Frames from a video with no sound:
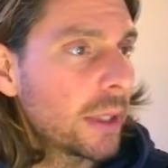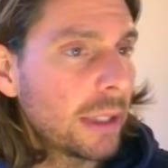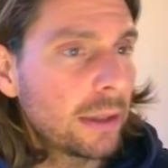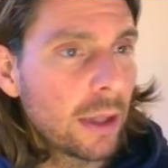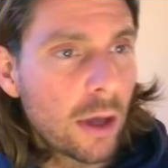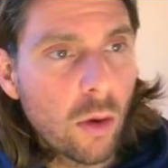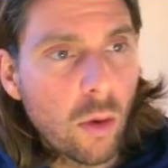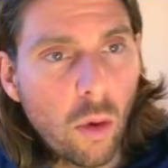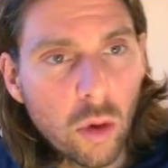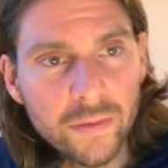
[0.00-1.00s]
that
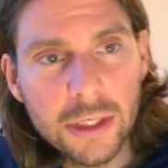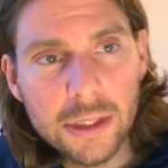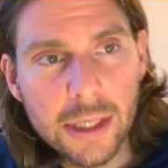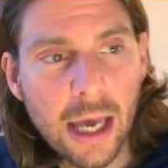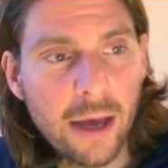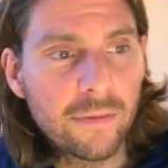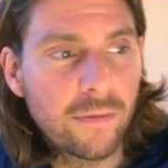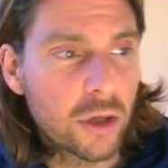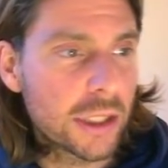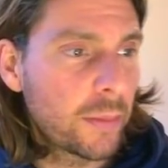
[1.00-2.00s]
all of these have, for
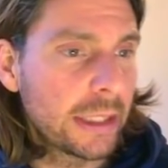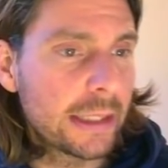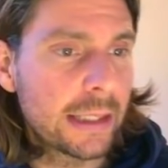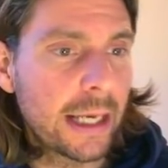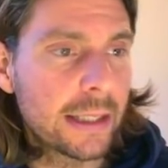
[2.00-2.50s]
example, this is